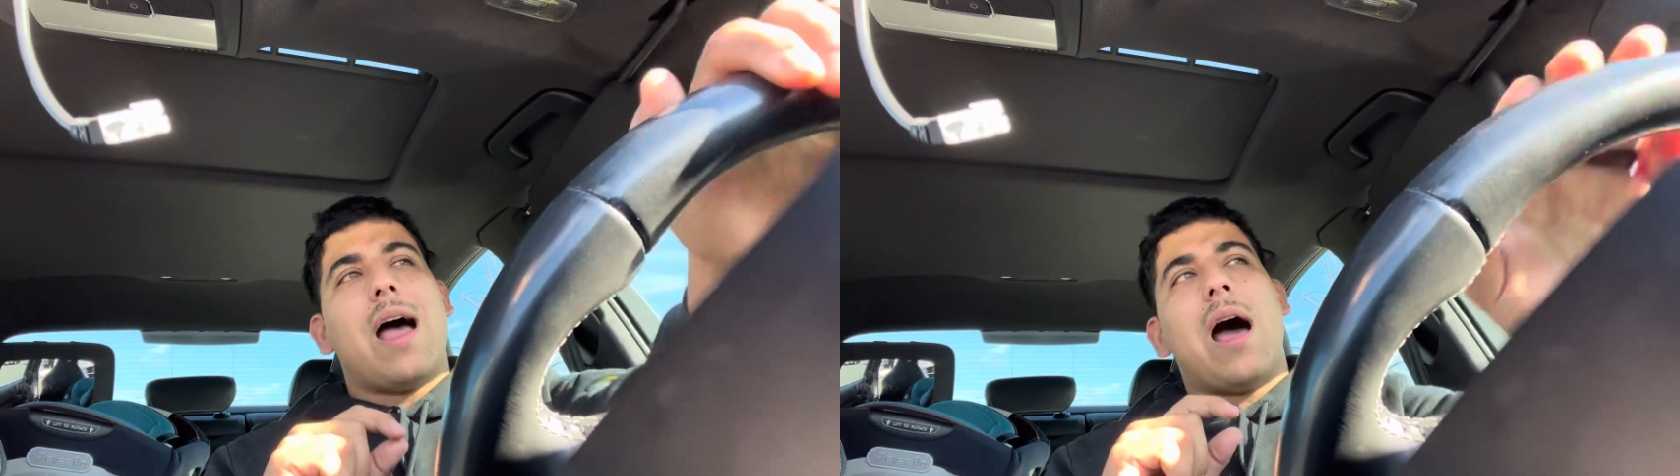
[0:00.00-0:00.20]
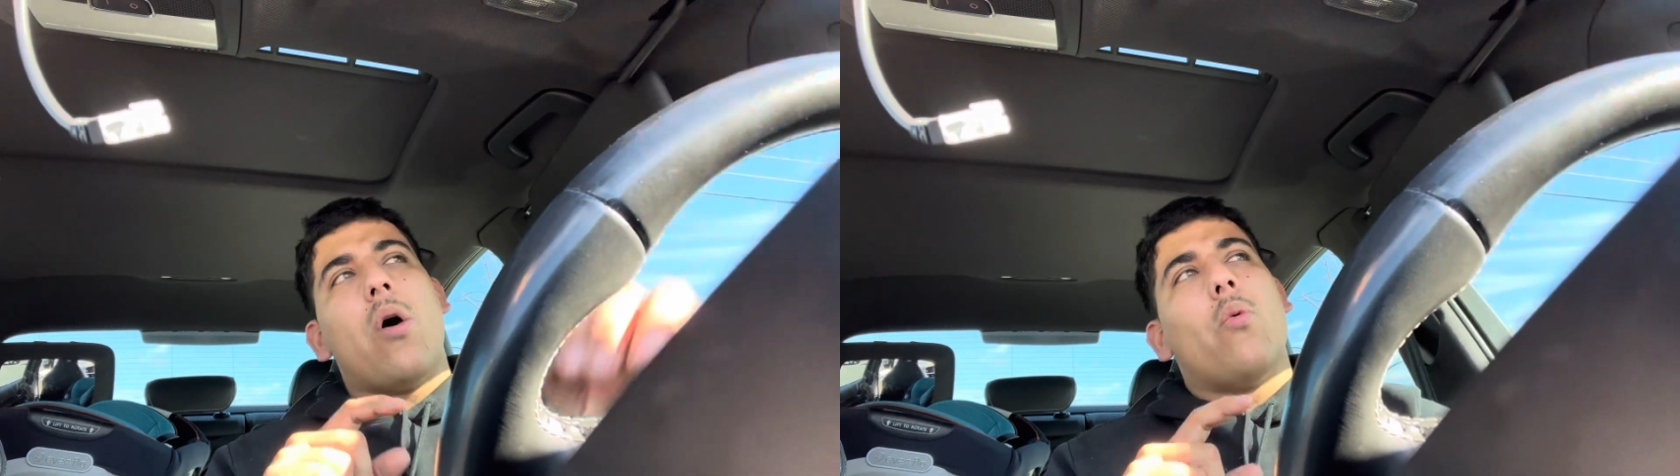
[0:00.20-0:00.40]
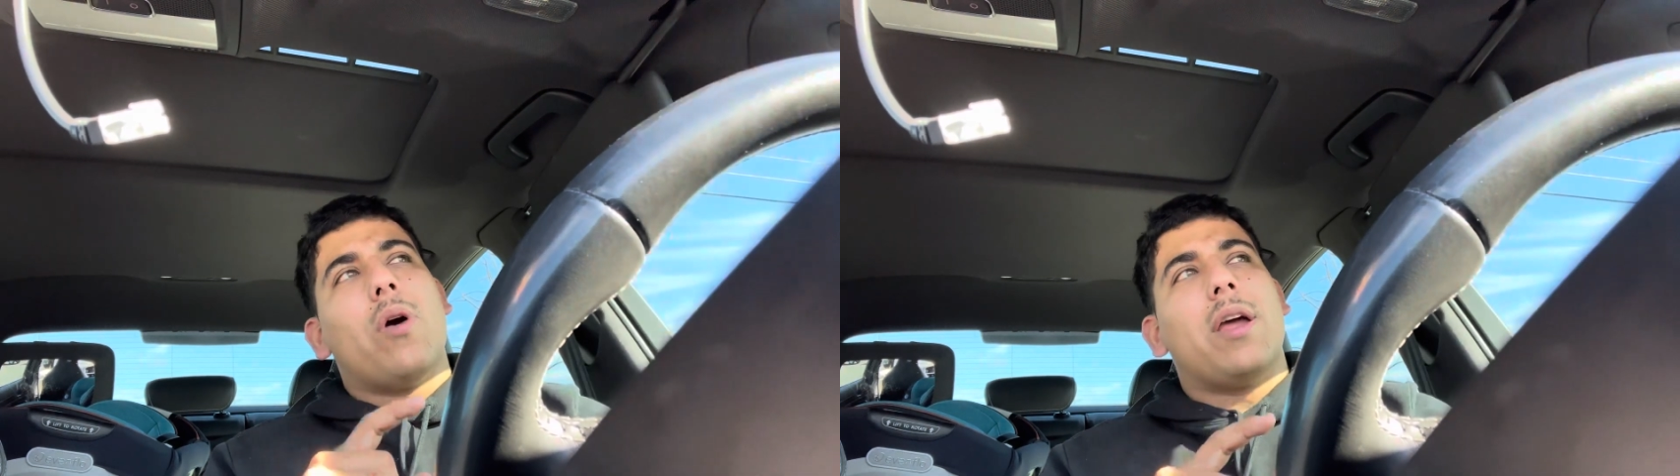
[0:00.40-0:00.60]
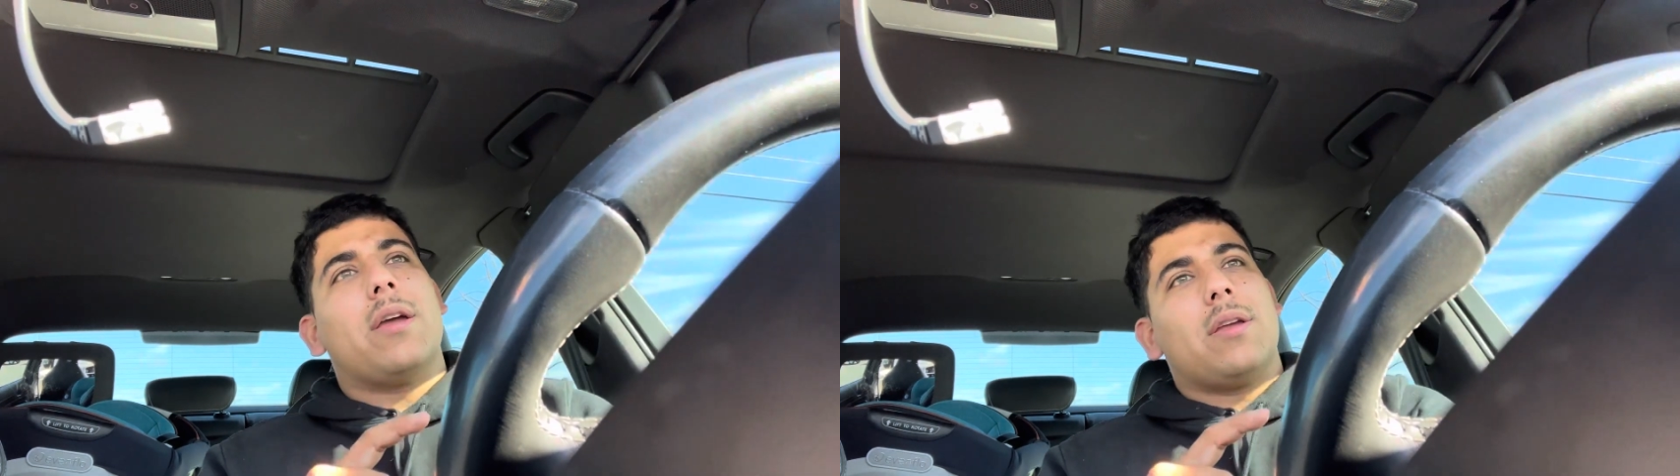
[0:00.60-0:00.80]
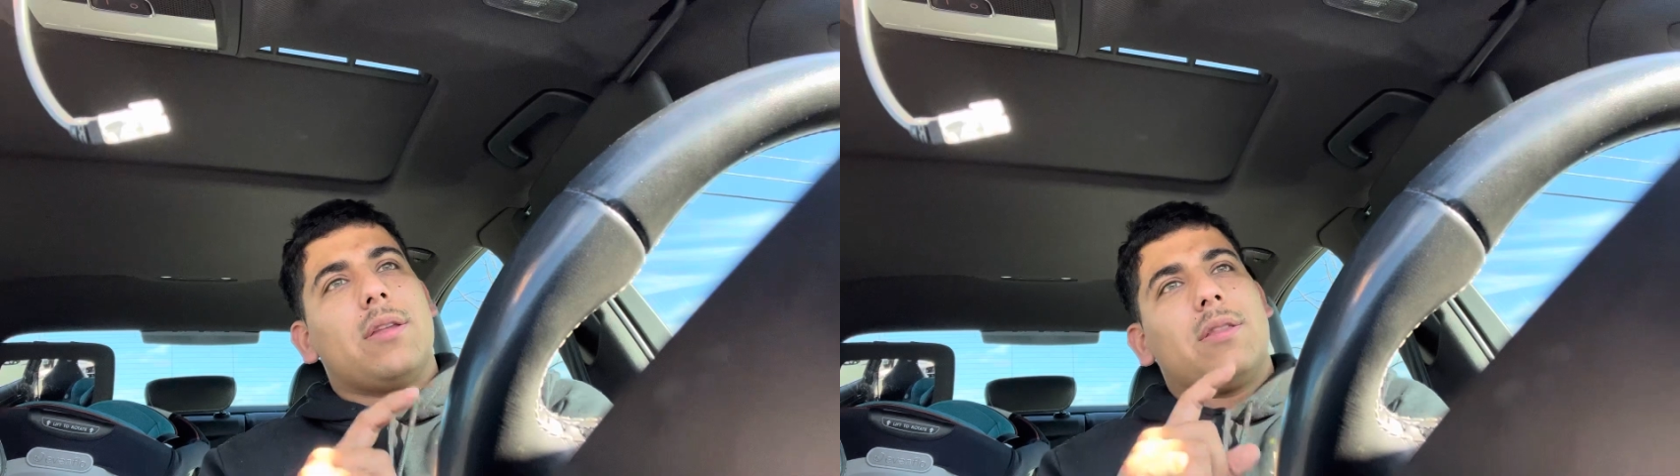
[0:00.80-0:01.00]

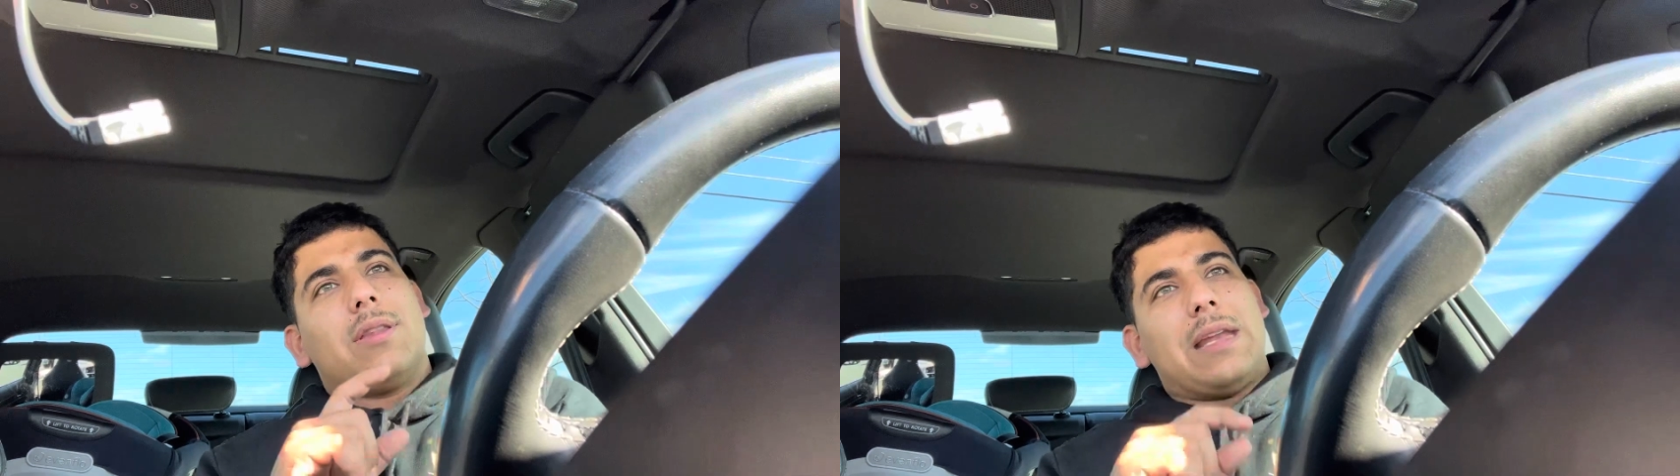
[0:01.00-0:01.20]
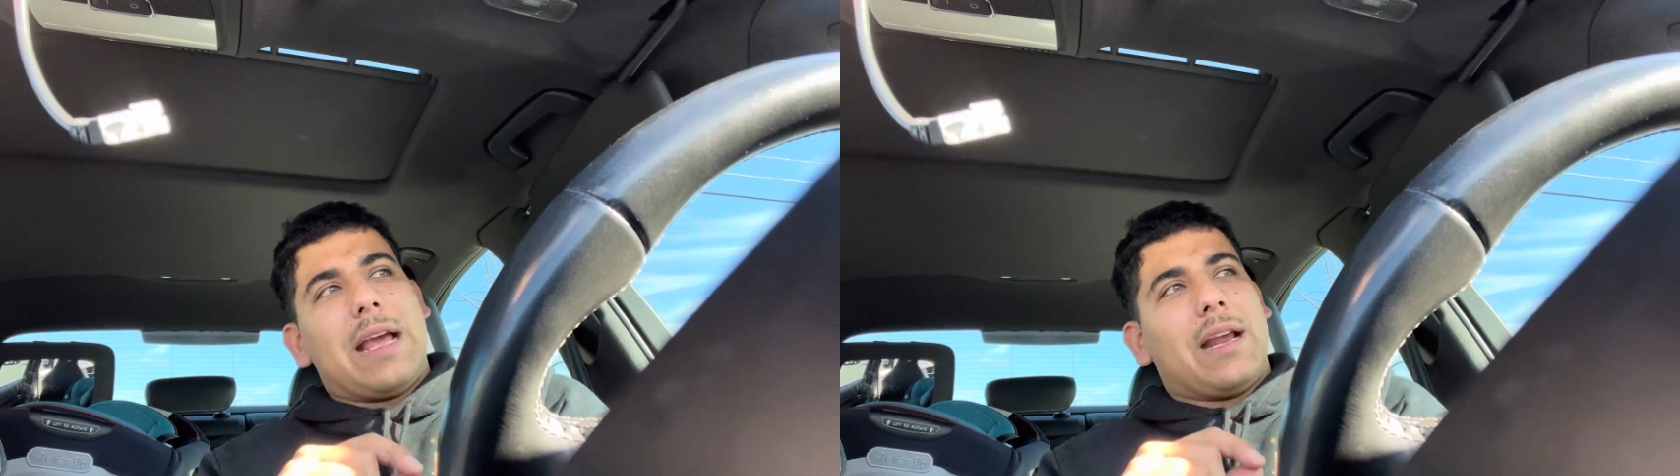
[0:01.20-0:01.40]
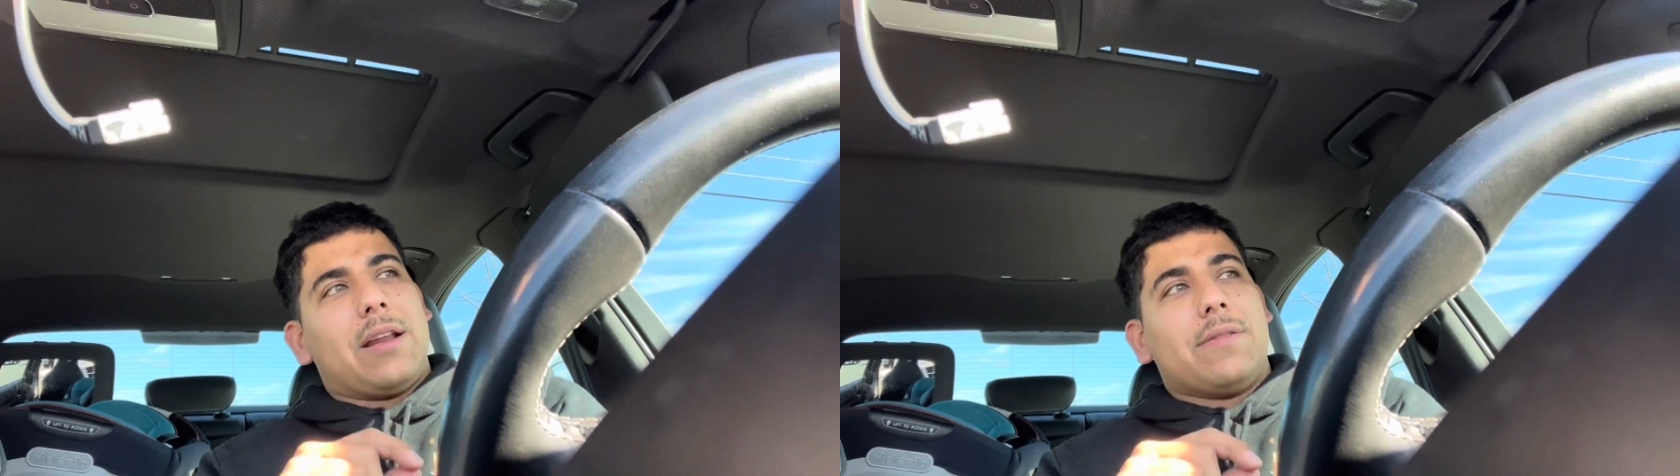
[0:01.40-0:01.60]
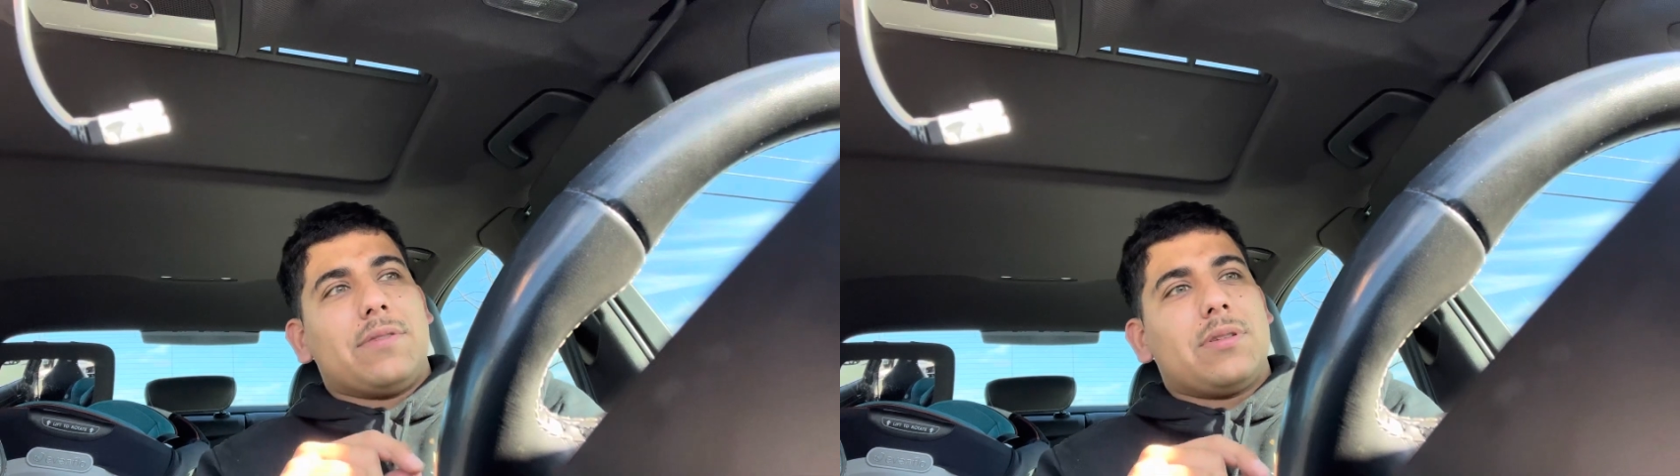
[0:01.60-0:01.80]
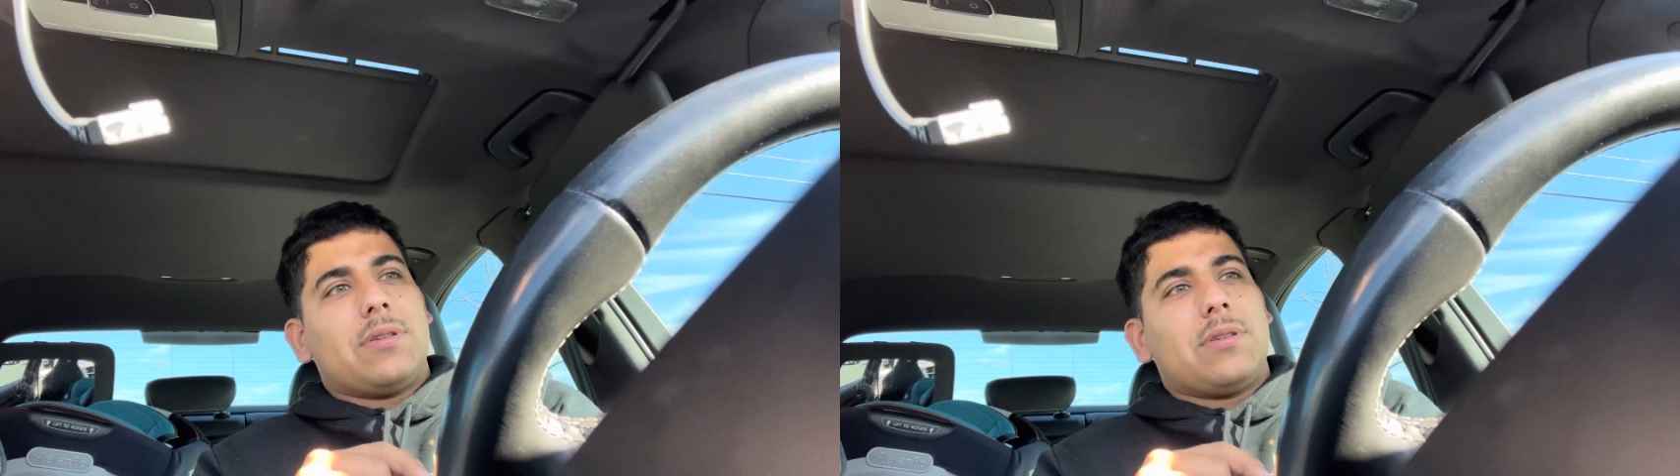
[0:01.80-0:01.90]
outweigh the negatives.